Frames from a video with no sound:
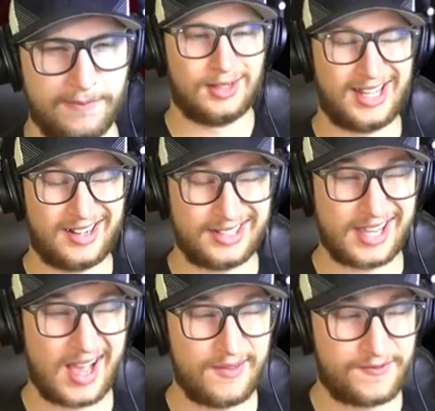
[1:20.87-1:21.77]
Let us
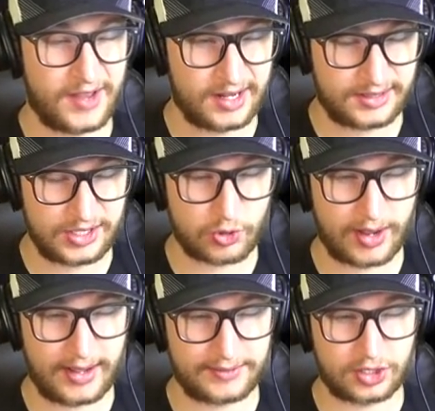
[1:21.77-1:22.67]
have fantasy
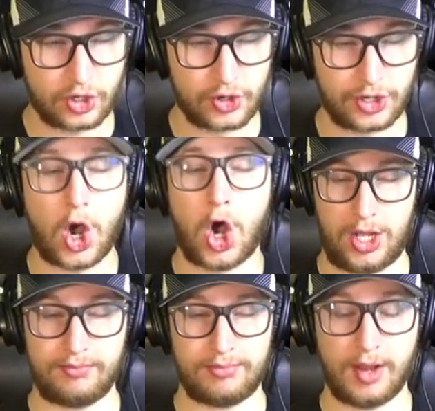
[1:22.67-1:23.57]
draft turned
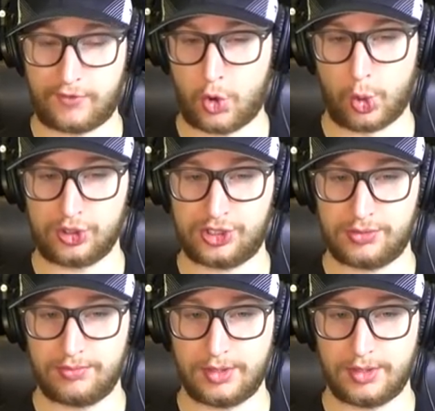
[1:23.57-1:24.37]
on, of course.